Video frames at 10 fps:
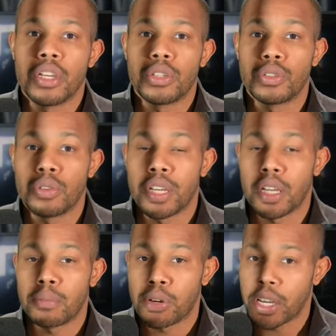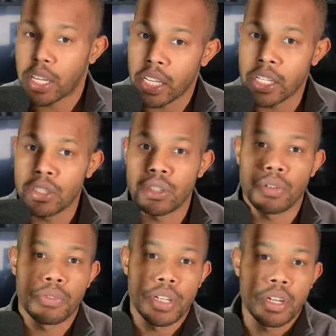you can bring it into your
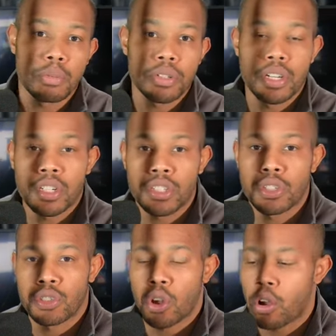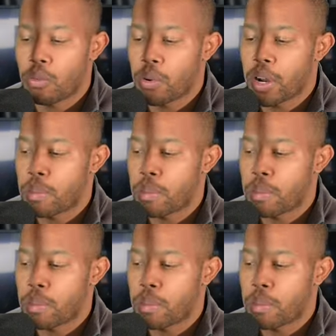video production software.